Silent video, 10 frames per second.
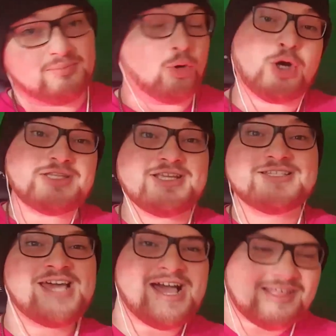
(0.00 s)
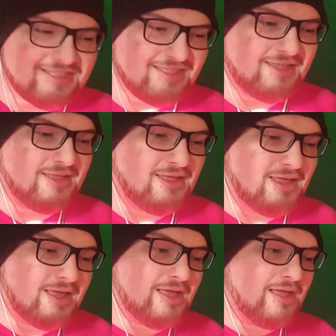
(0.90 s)
more TikToks.
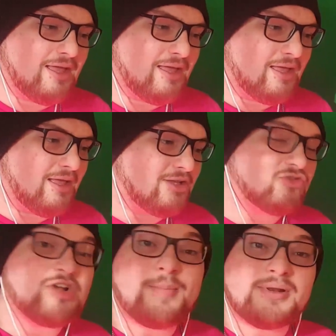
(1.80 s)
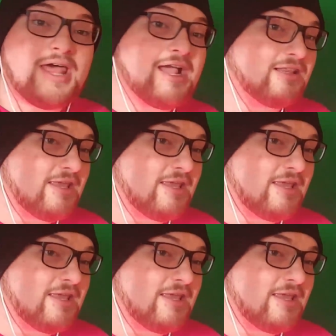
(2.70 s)
Drop a like,